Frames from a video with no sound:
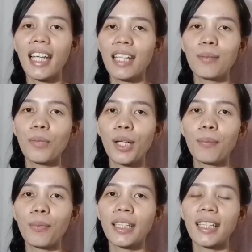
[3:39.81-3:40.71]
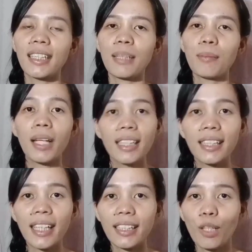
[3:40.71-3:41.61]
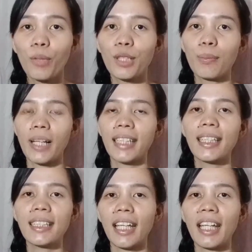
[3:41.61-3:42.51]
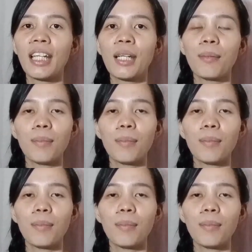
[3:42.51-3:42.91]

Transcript: and more importantly, meditate the Word of God, kasi